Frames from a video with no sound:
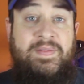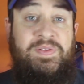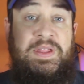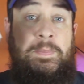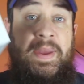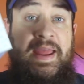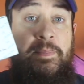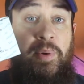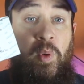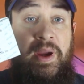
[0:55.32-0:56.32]
the
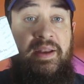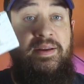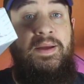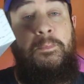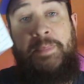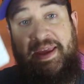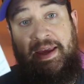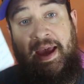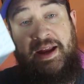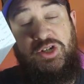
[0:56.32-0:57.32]
Pinpoint
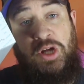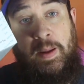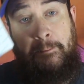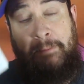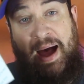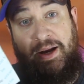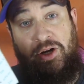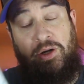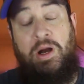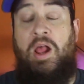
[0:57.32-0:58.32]
pH
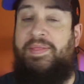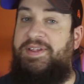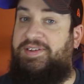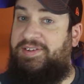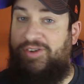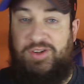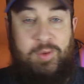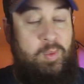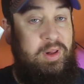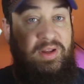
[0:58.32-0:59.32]
monitor. This is just a
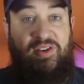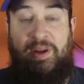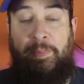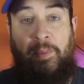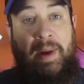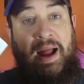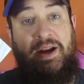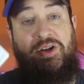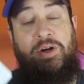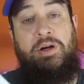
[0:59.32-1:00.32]
really simple
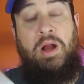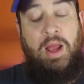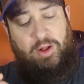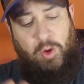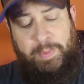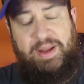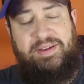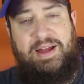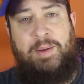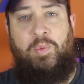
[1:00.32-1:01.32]
monitor. I'll open
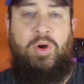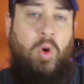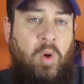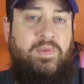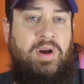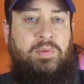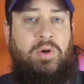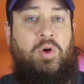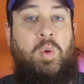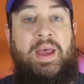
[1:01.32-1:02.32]
this up, we'll go over it
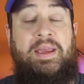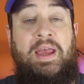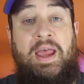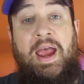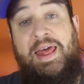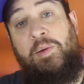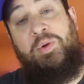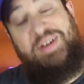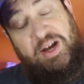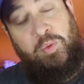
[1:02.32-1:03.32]
real quick, and then
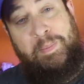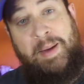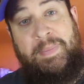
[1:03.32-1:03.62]
we'll test what my